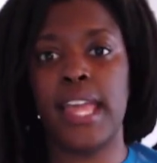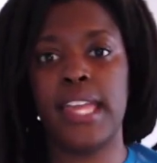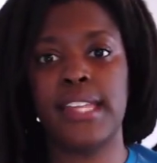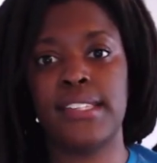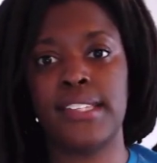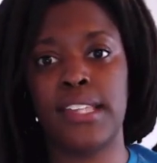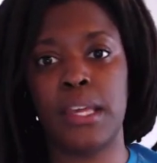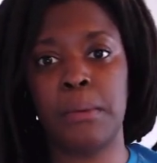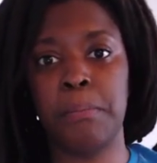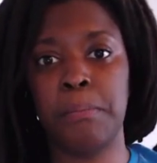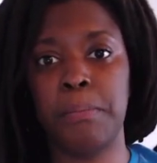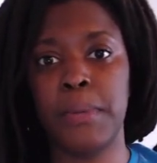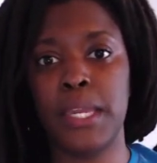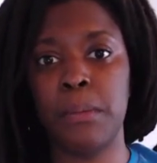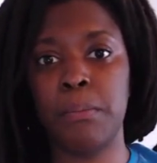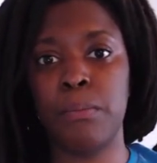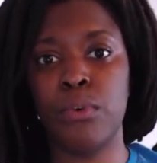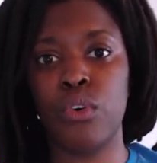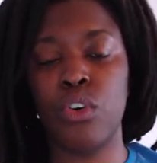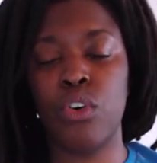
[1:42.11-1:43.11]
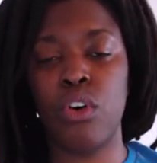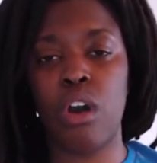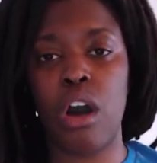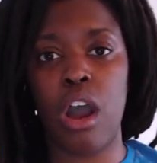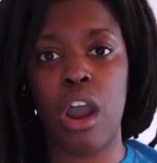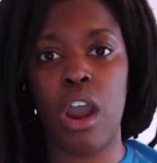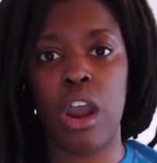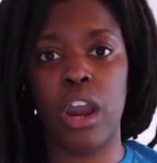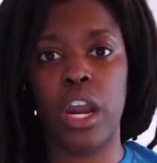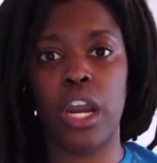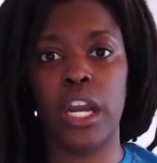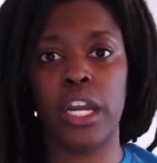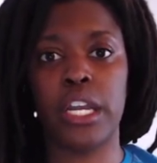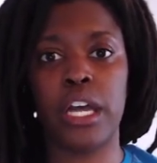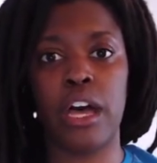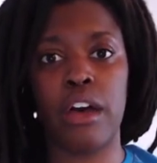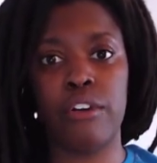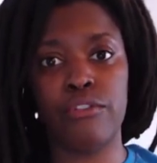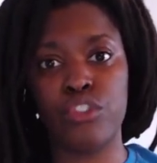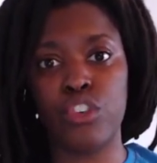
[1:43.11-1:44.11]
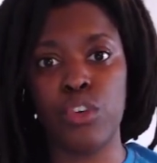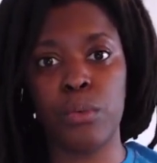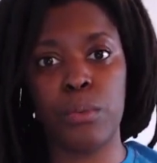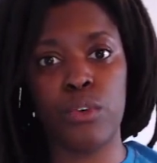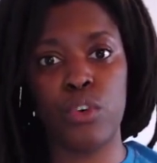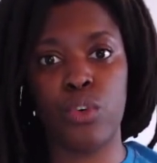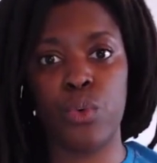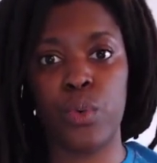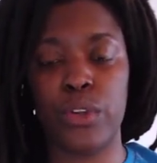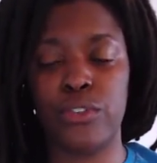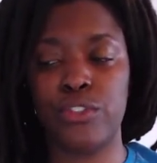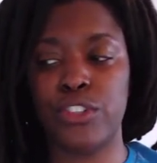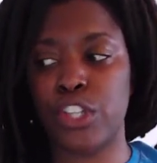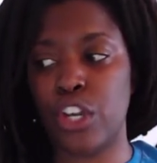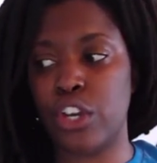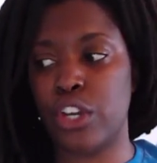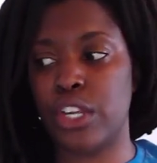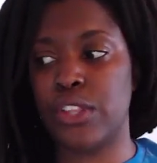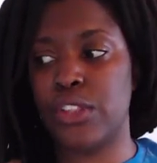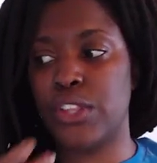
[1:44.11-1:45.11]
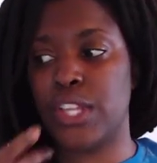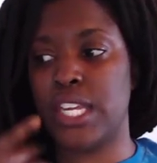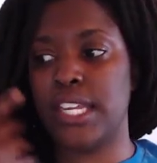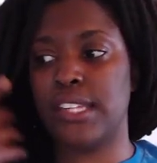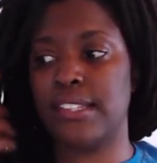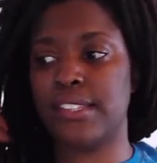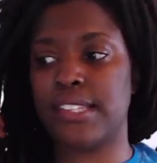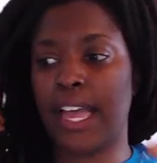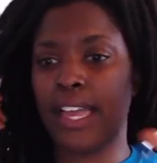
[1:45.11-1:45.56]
Some people are comfortable with certain things.